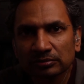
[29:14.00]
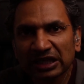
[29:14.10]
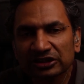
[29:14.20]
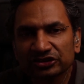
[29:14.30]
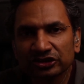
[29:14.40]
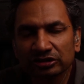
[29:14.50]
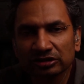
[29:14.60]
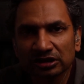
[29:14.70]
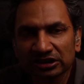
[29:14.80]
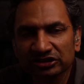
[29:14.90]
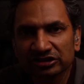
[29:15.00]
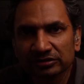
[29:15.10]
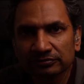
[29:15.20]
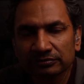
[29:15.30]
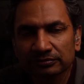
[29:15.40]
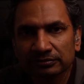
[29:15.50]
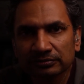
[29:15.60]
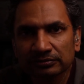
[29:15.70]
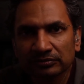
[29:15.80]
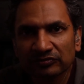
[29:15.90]
by journalists
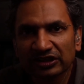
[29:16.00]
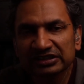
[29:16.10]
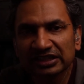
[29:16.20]
that